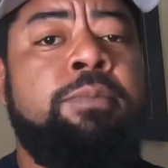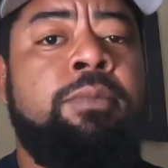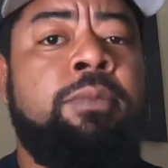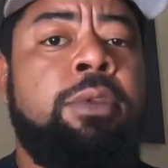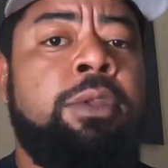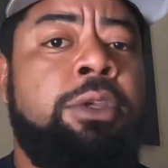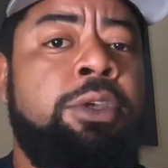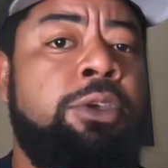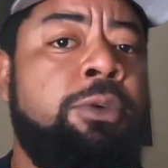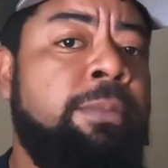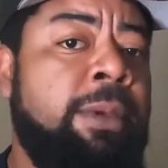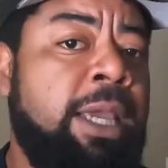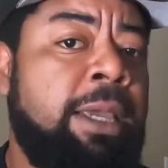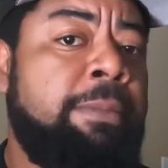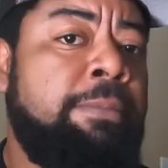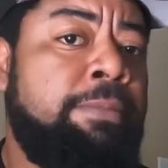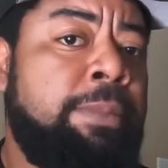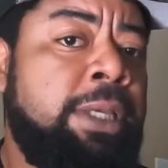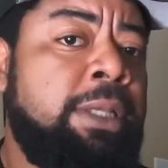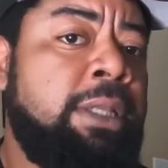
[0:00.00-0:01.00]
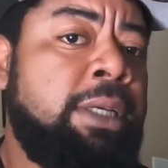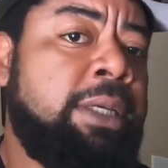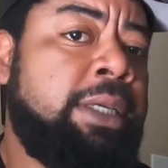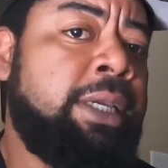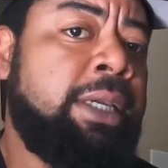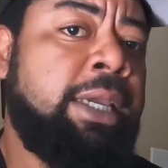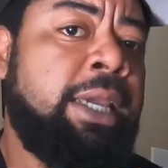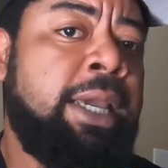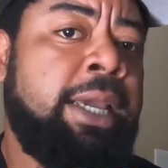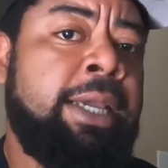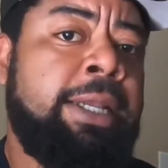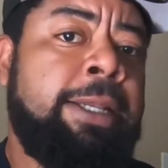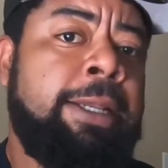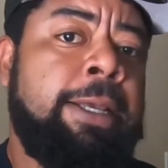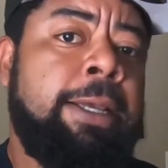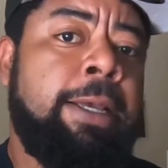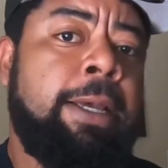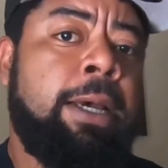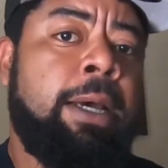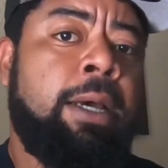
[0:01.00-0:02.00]
You may be looking at
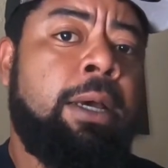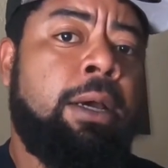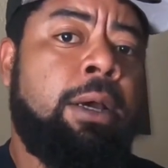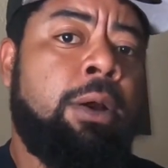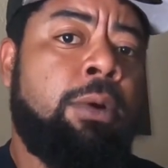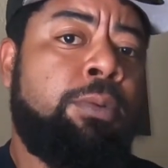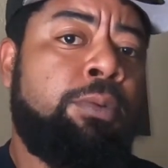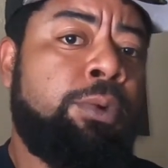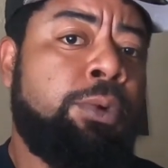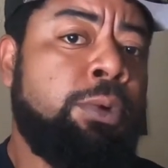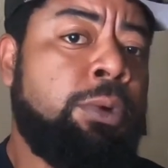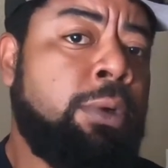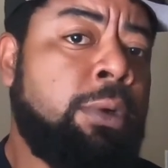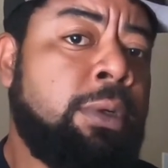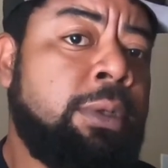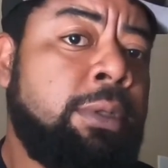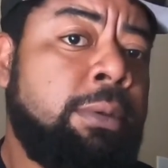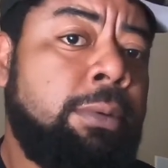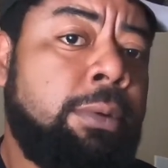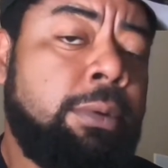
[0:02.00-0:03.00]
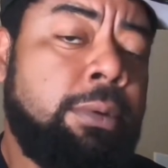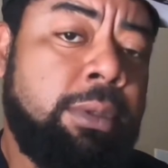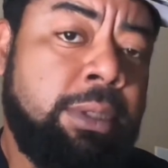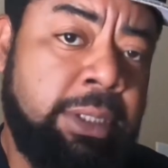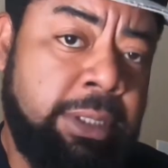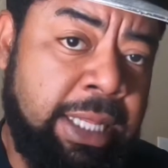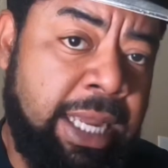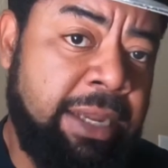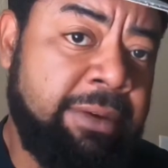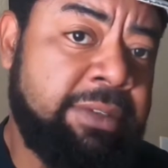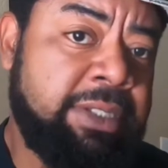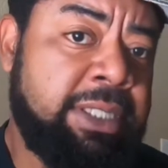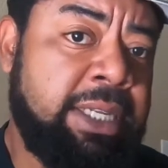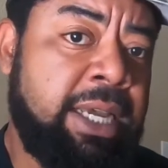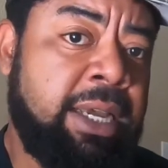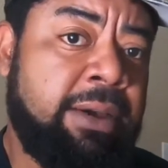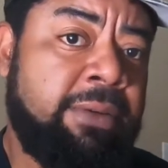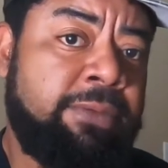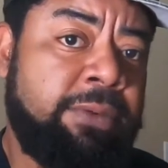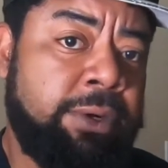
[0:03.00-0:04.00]
a rural
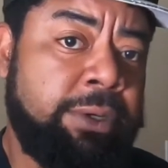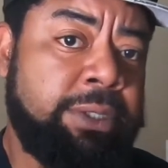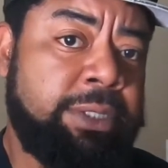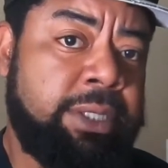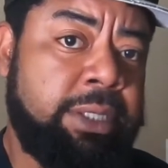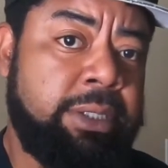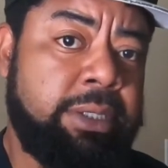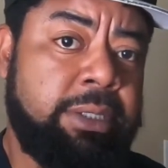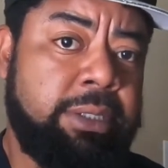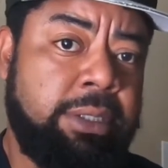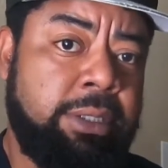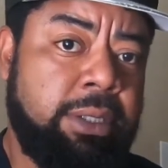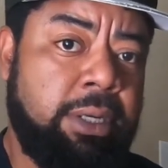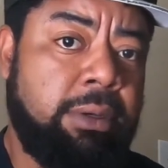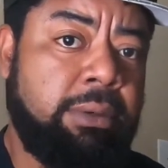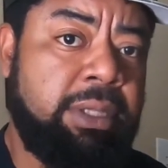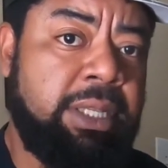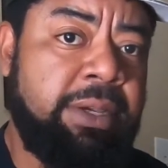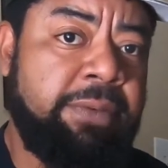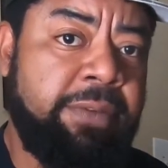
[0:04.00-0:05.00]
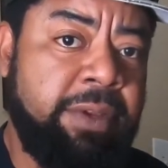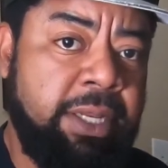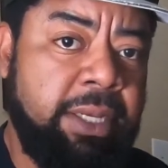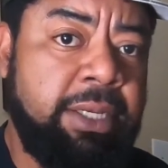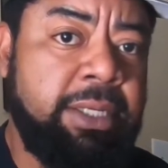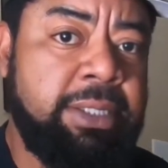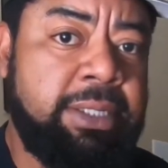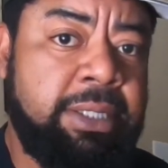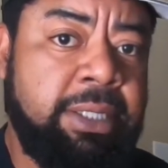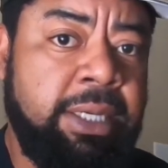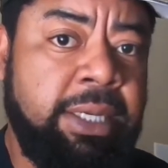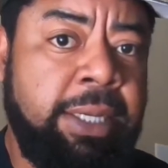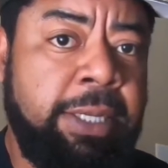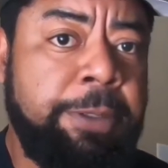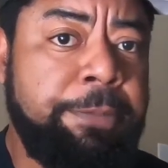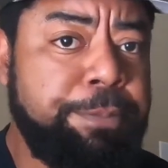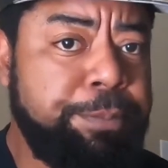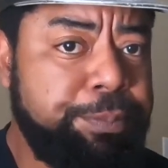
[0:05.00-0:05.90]
lifestyle versus, living in the city.